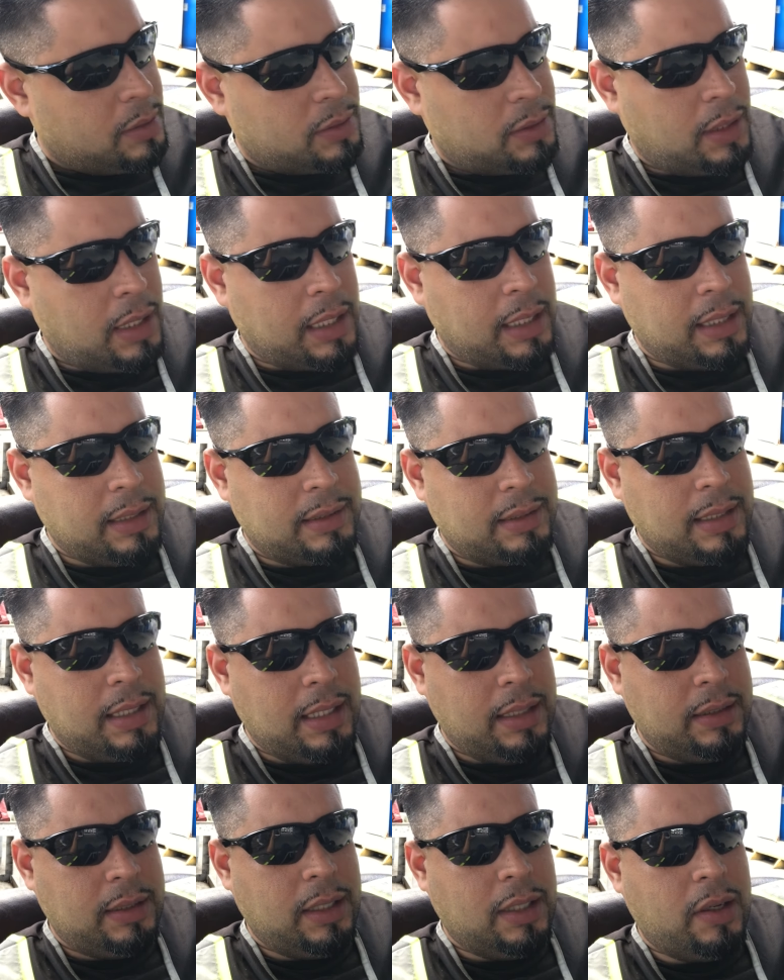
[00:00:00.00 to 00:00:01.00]
So like I
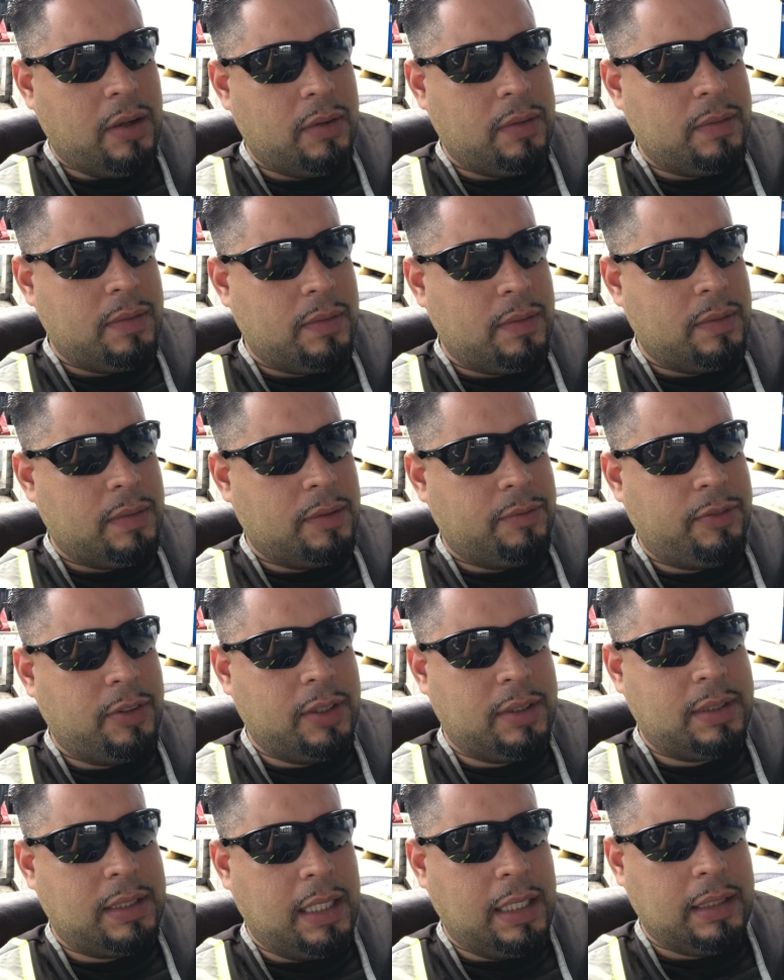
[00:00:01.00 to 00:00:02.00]
said, you know, the
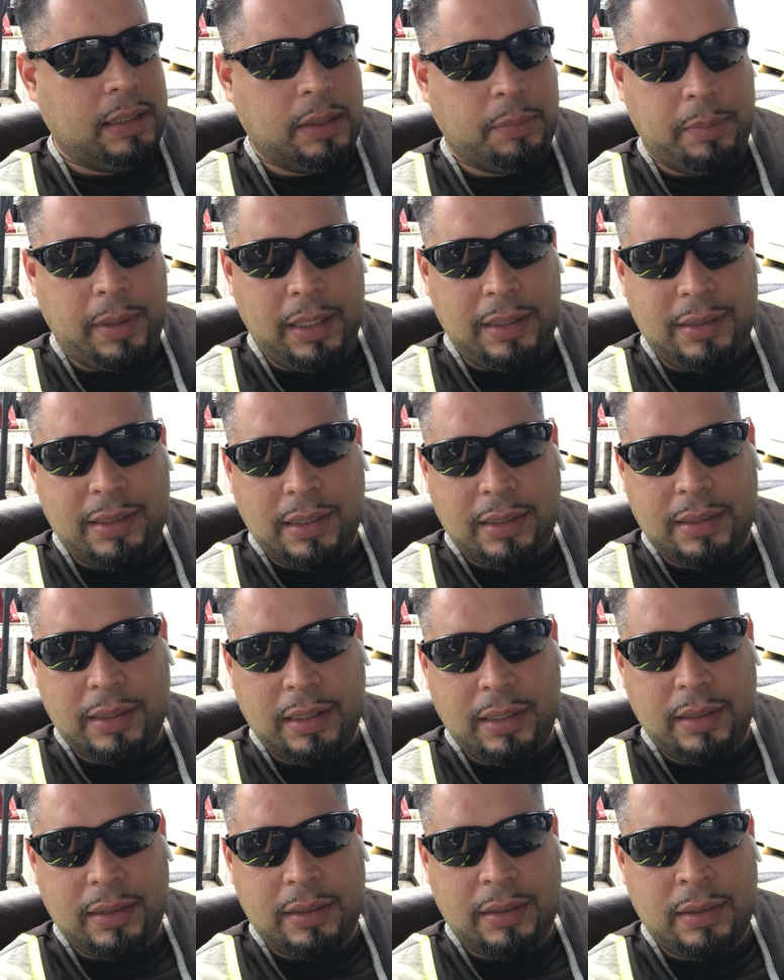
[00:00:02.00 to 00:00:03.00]
first thing, the basics
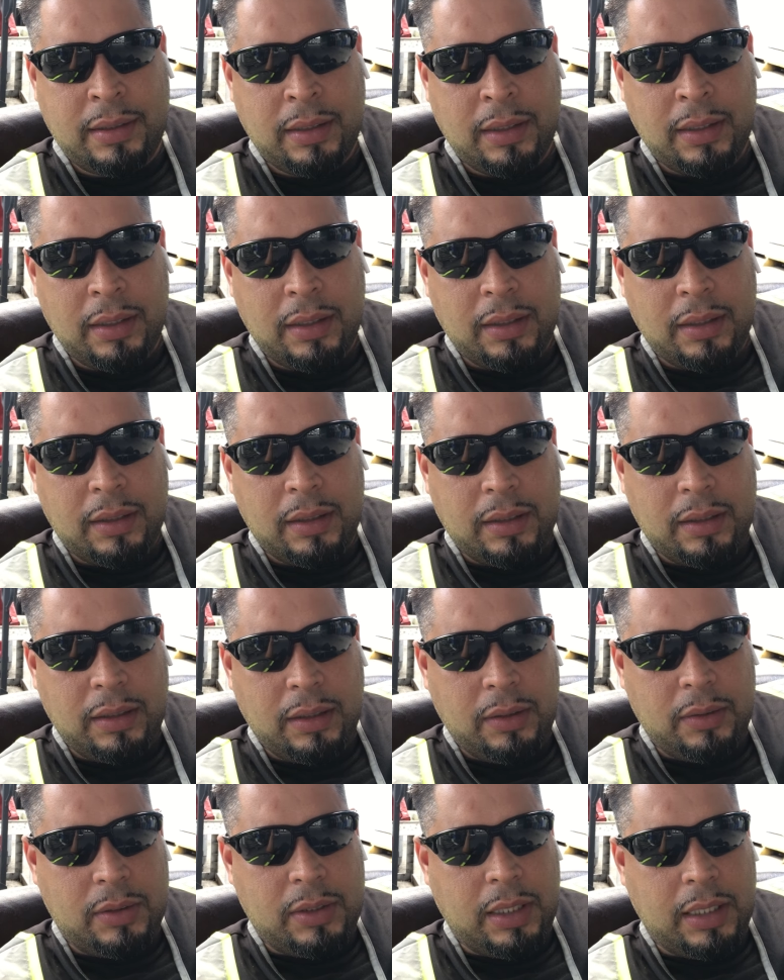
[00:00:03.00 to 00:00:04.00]
is...
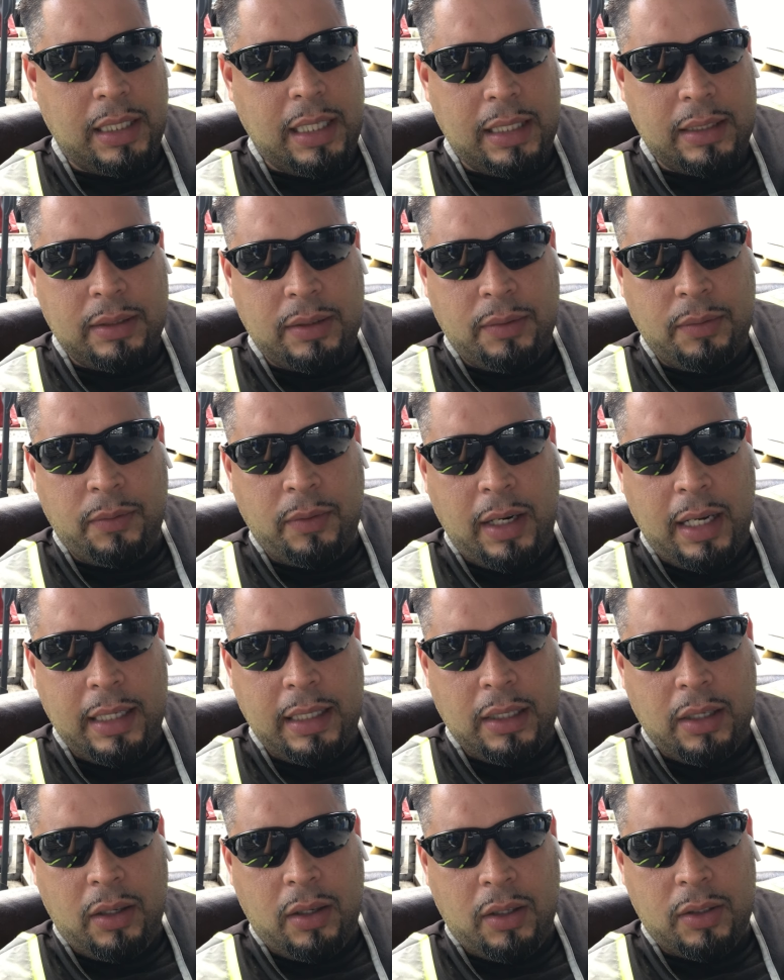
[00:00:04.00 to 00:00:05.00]
to get right
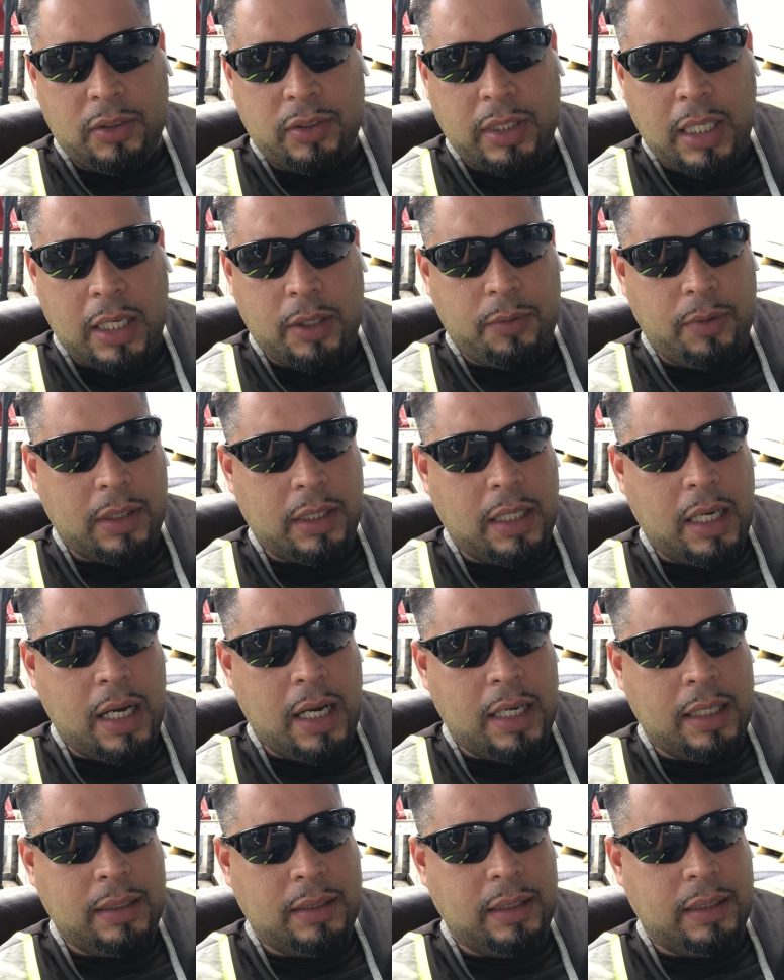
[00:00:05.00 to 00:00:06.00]
on track with
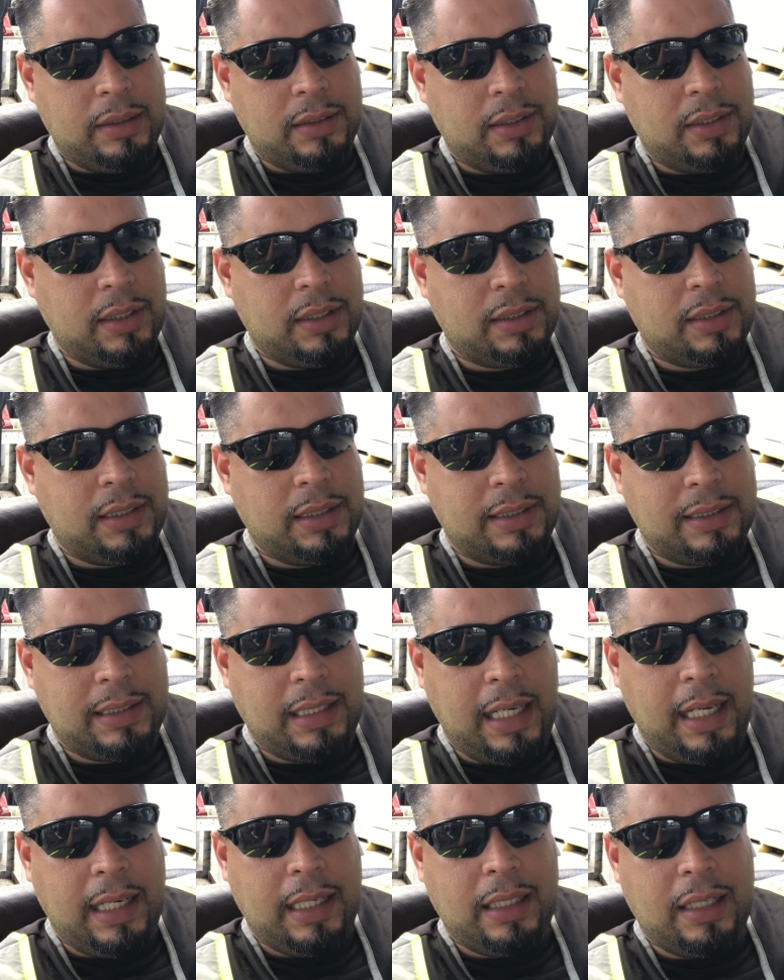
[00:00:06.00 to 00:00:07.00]
God is just to
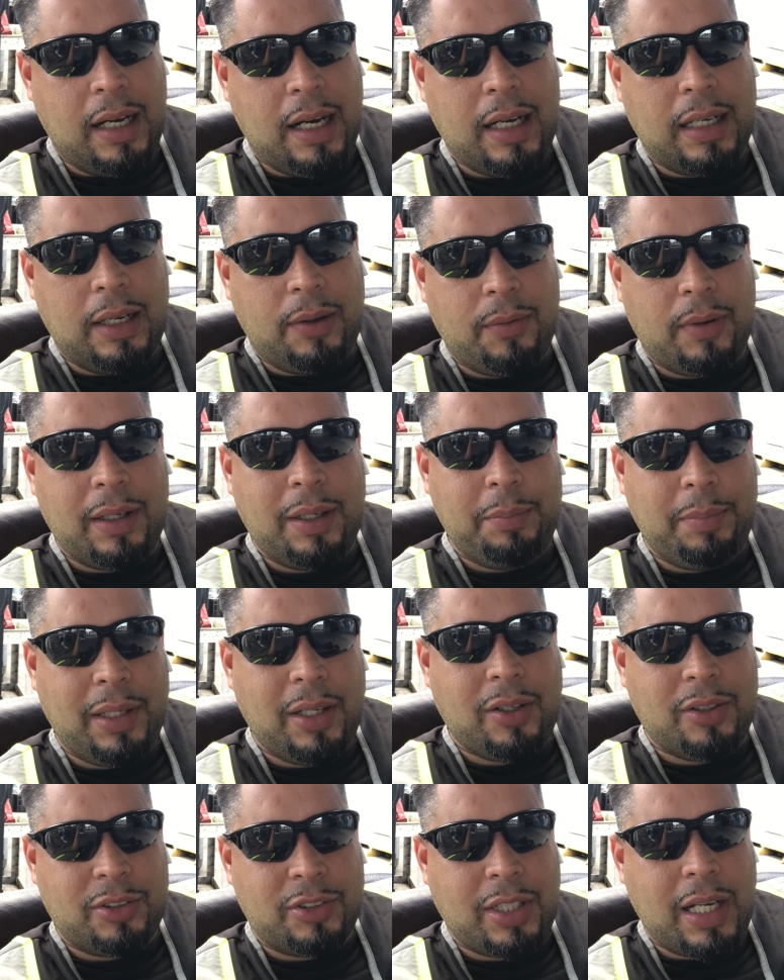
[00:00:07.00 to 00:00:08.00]
say, God, I want to be
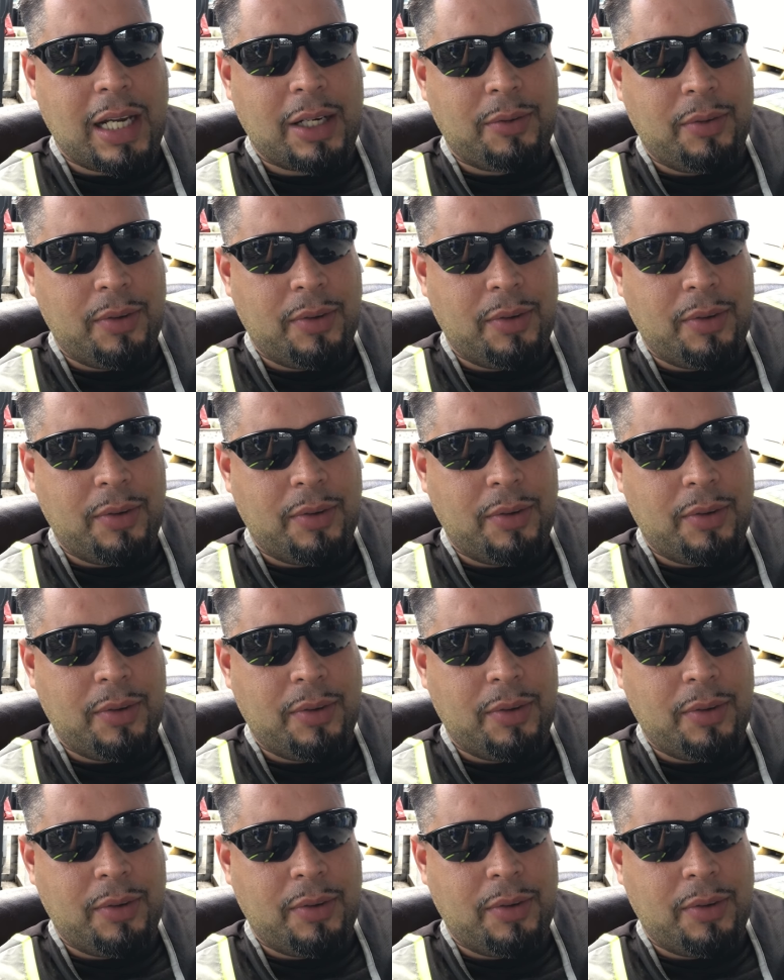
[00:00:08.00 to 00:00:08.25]
on track